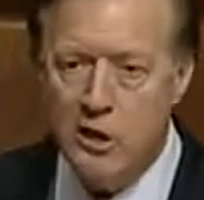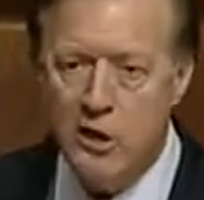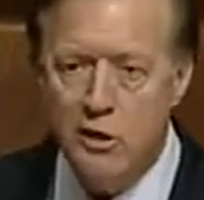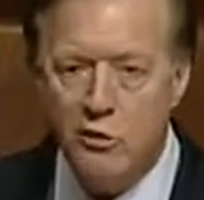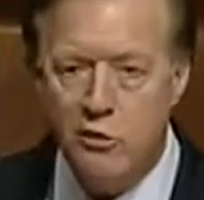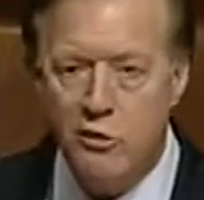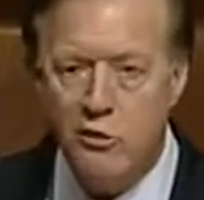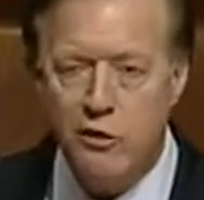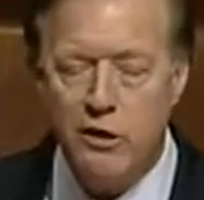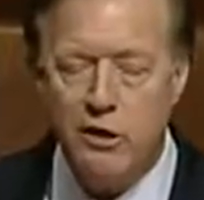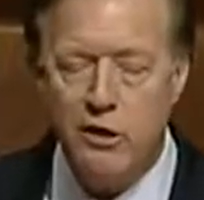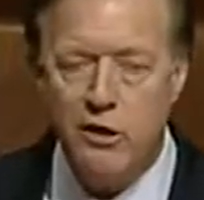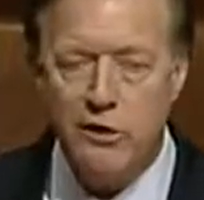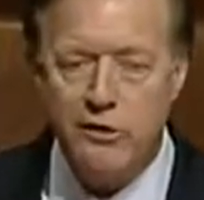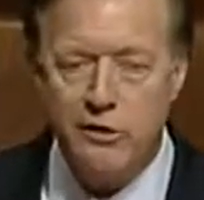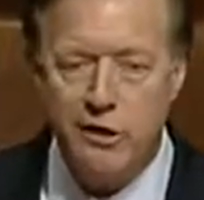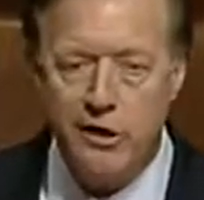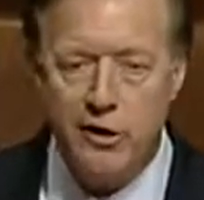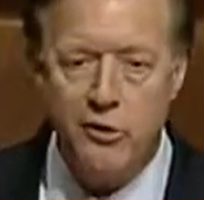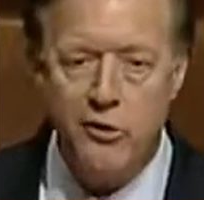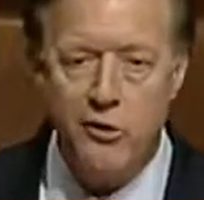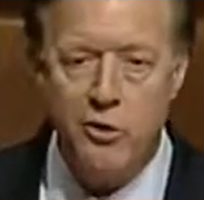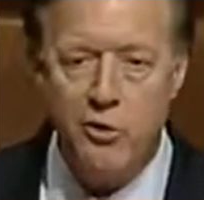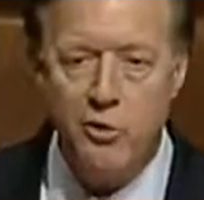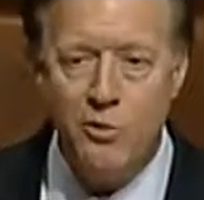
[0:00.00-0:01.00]
to
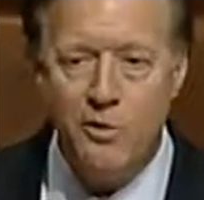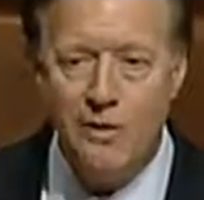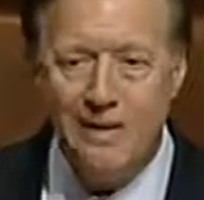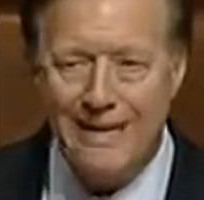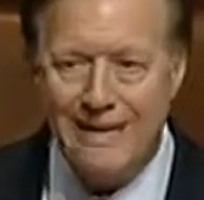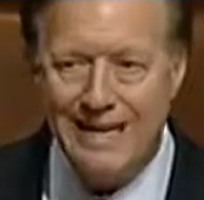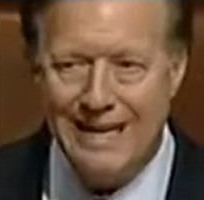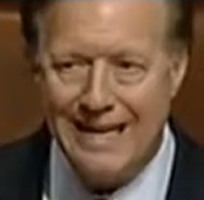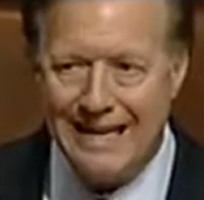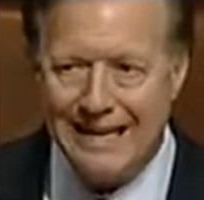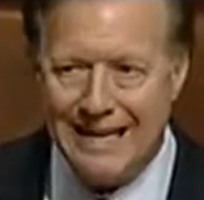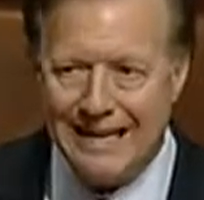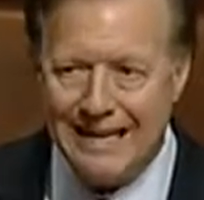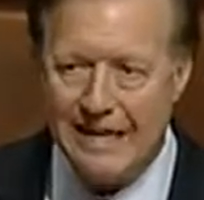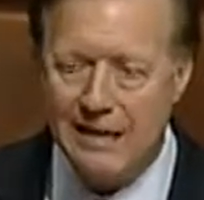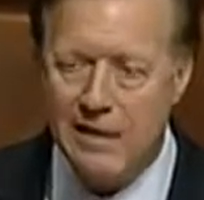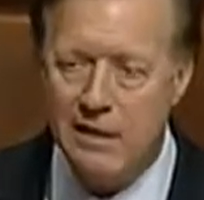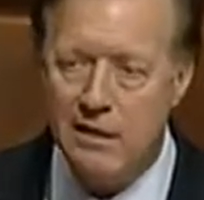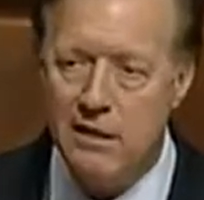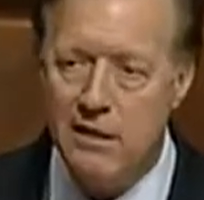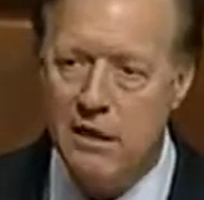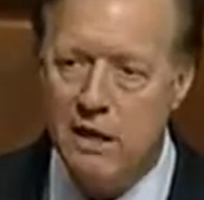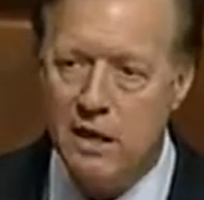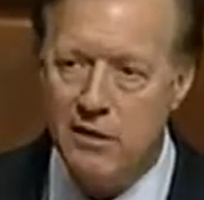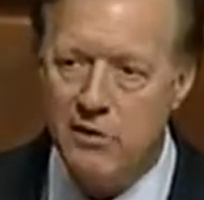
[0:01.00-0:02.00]
continue
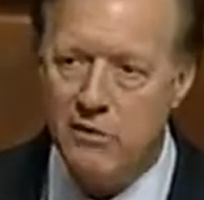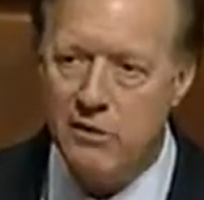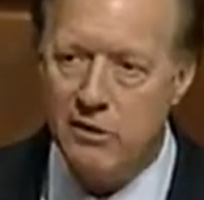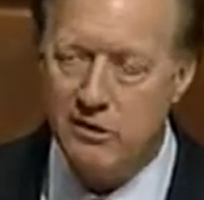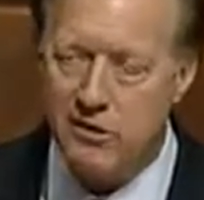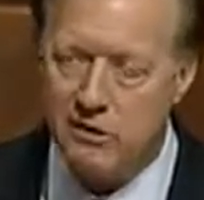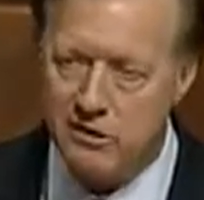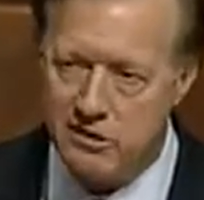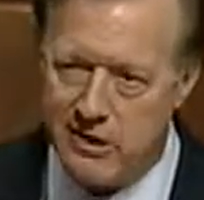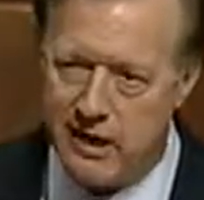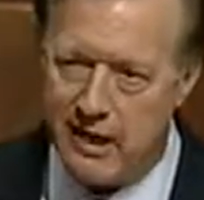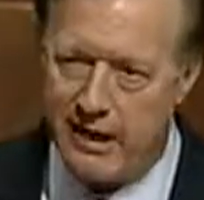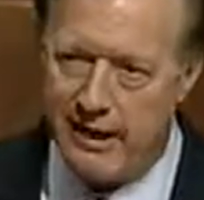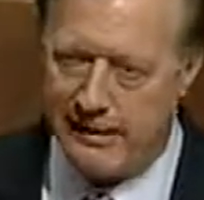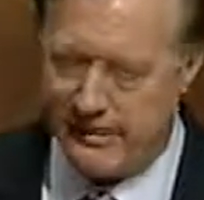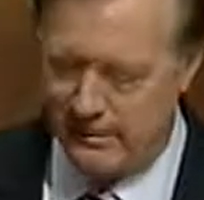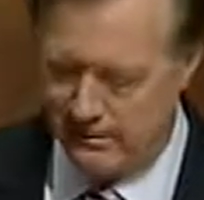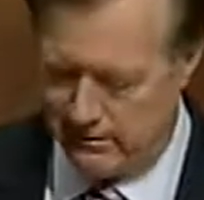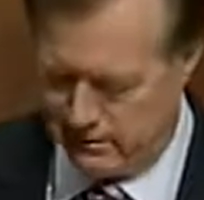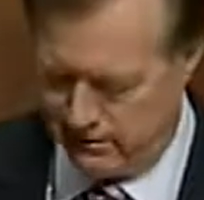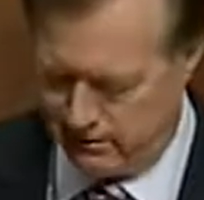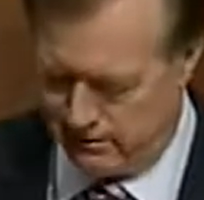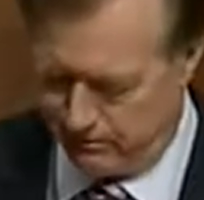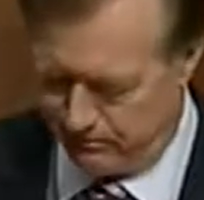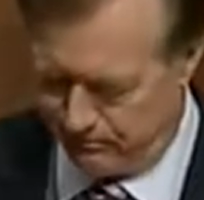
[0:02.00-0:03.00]
in the
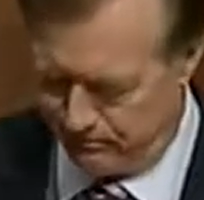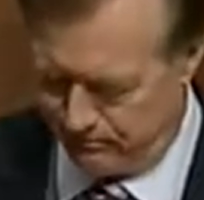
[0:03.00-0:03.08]
states.